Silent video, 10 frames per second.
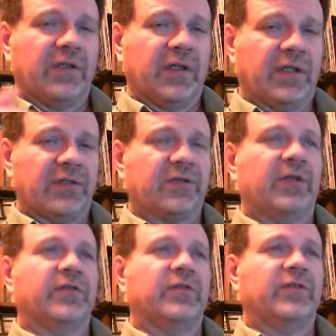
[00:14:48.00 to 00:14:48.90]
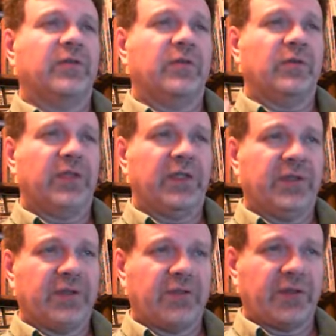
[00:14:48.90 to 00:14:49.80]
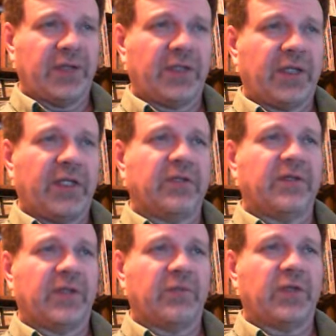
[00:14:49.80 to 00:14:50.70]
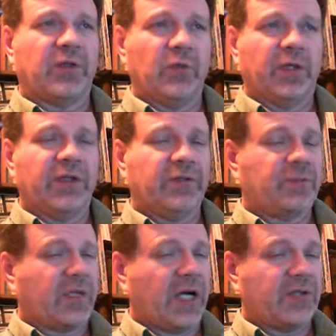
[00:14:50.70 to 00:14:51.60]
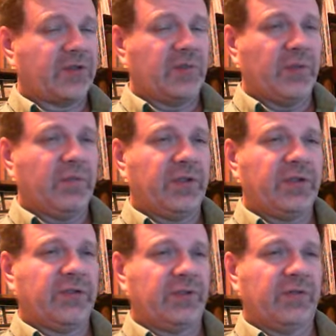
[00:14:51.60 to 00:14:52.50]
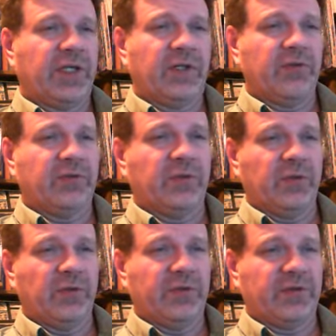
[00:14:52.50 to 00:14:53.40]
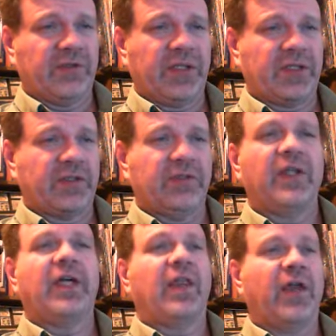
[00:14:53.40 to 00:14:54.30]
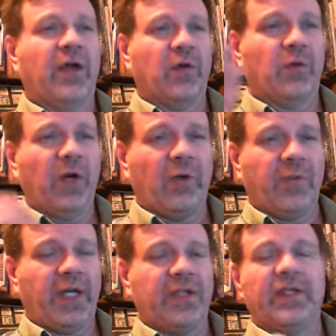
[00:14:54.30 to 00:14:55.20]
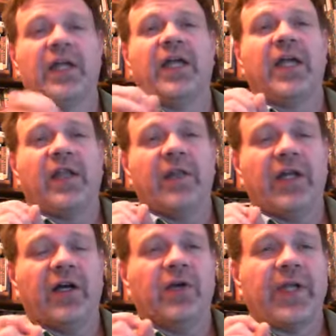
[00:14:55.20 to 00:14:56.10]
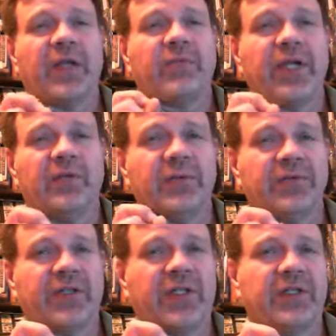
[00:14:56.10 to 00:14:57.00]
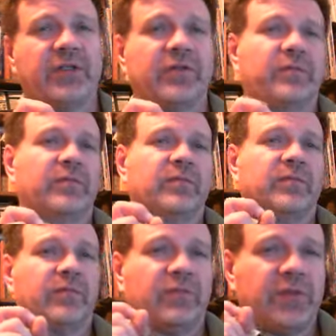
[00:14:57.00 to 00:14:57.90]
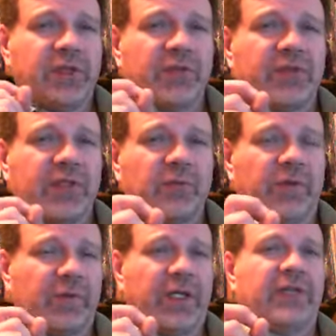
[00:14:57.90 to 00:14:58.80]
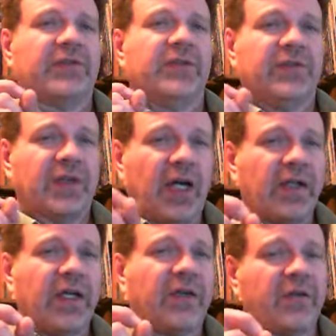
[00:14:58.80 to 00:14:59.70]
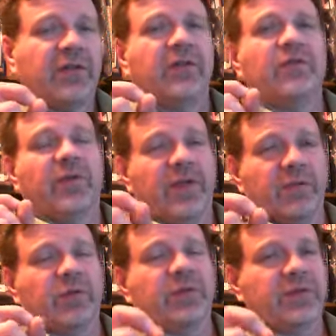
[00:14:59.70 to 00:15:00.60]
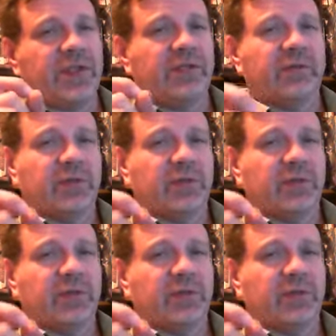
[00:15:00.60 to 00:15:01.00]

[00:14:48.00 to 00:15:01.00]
a consultant who is, in the end, attempting to raise possibly millions of dollars for your organization. They are well paid. They are not paid a percentage. Just as with grants, it is unethical for them to receive a